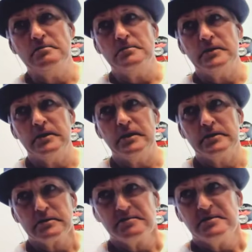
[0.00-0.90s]
What actual
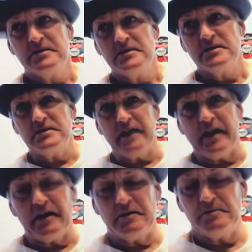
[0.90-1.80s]
bike did you have
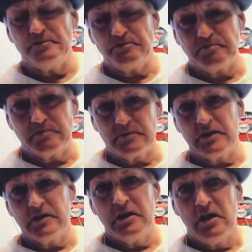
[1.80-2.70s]
first? What bike did you have
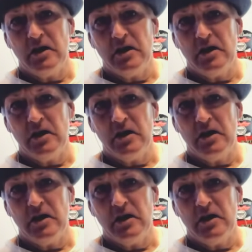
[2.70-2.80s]
first?